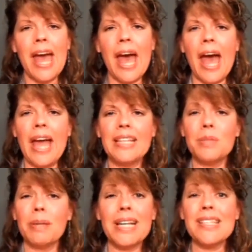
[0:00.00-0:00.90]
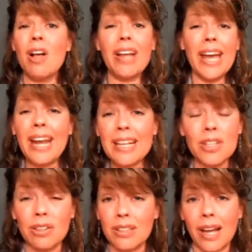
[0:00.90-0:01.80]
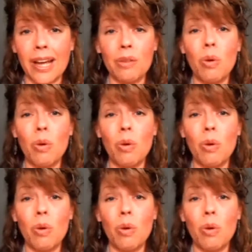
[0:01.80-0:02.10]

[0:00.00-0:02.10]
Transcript: And it's because all headaches aren't alike.